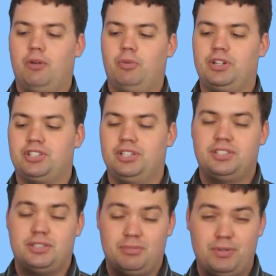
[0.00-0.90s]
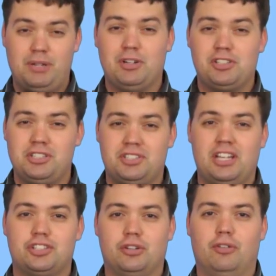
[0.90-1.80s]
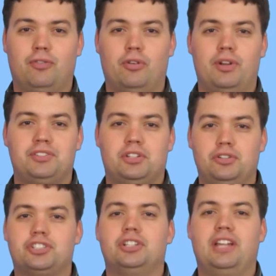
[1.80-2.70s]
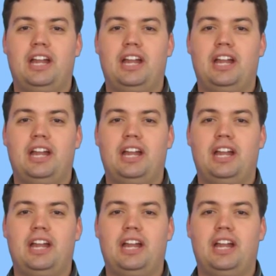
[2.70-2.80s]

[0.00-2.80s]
which is pretty much essential for a resolution